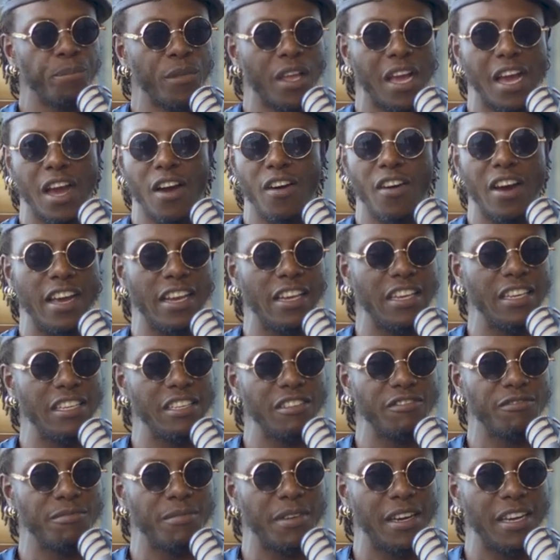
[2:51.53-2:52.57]
how I
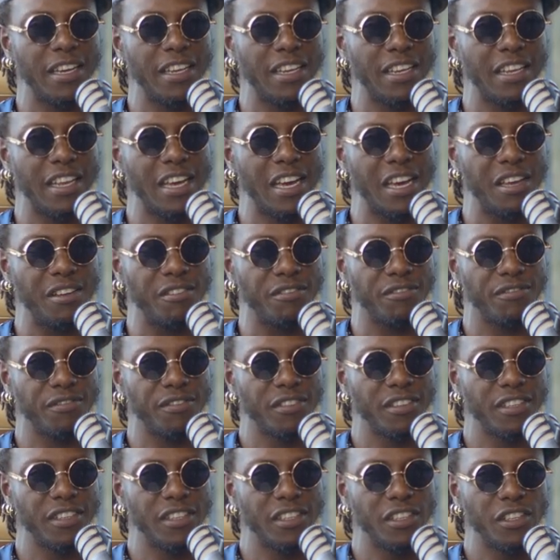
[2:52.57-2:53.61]
live my
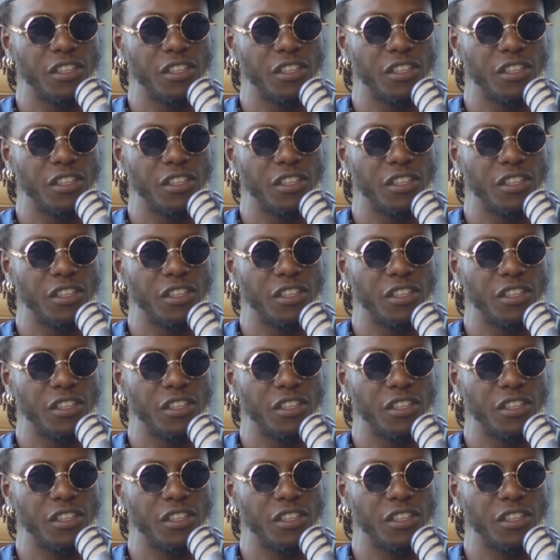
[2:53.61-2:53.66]
life.